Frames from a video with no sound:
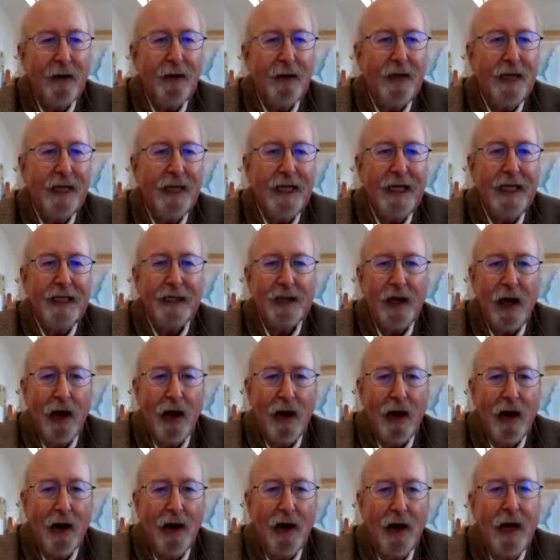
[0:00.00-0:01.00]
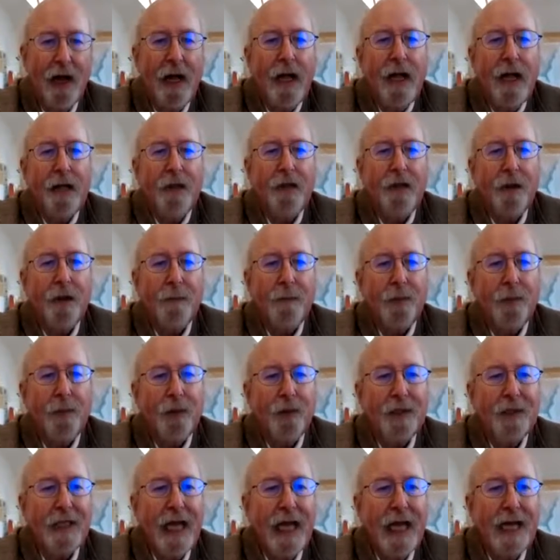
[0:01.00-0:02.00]
these are the
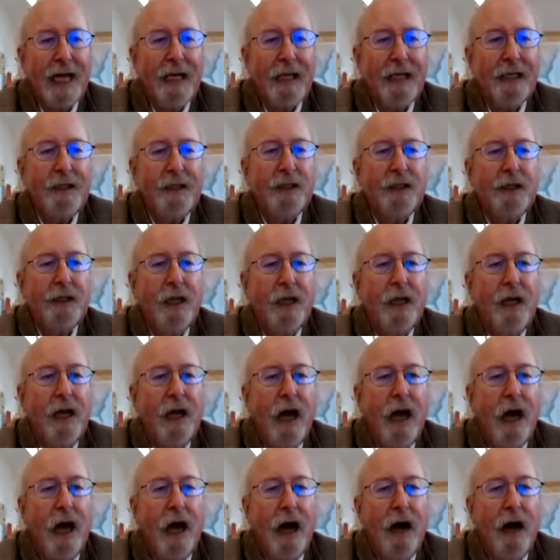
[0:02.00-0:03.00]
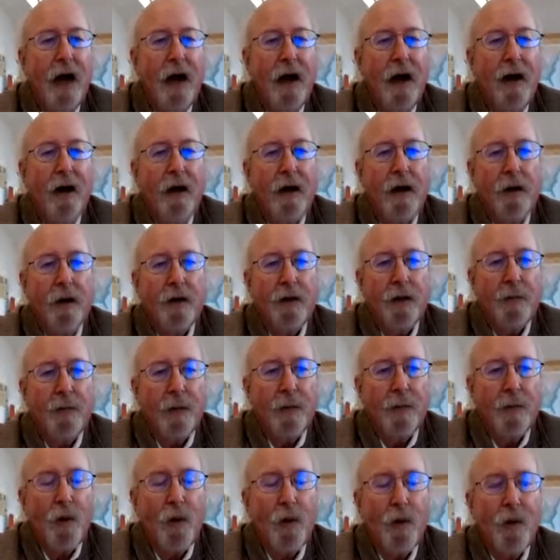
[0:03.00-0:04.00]
percentage or the
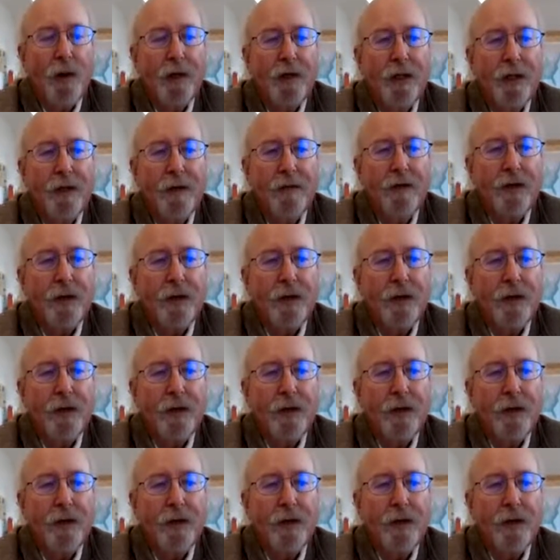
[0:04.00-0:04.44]
proportion of